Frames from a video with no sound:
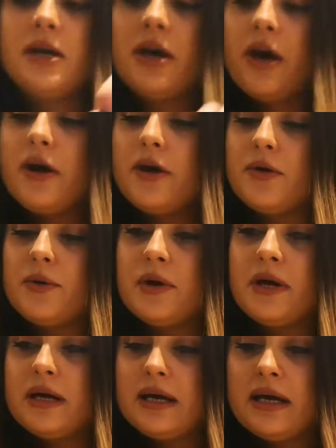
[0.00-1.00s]
you go.
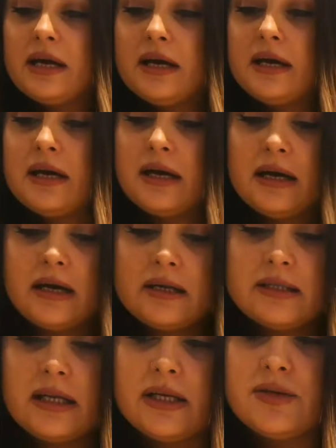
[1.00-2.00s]

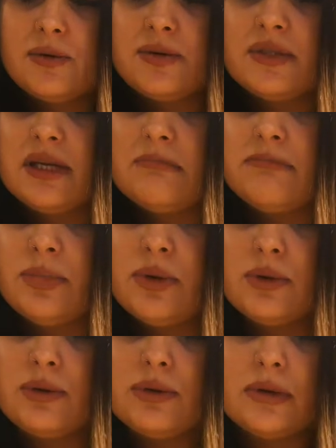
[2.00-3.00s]
That's a little
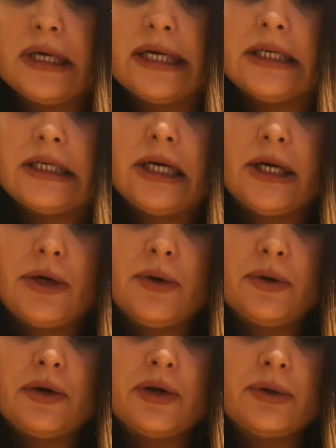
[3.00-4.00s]
sample, or I don't
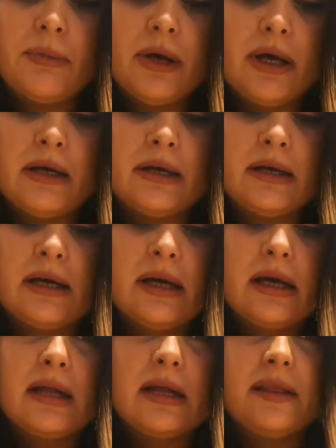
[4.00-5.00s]
know, could be.
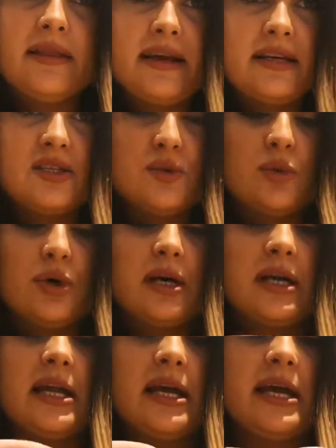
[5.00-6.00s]
The next
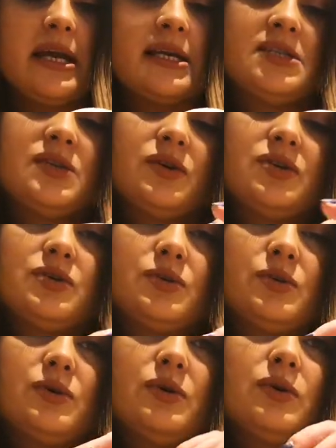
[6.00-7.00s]
one is
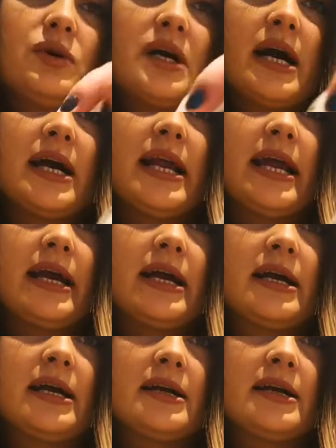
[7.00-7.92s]
Dr. Organic.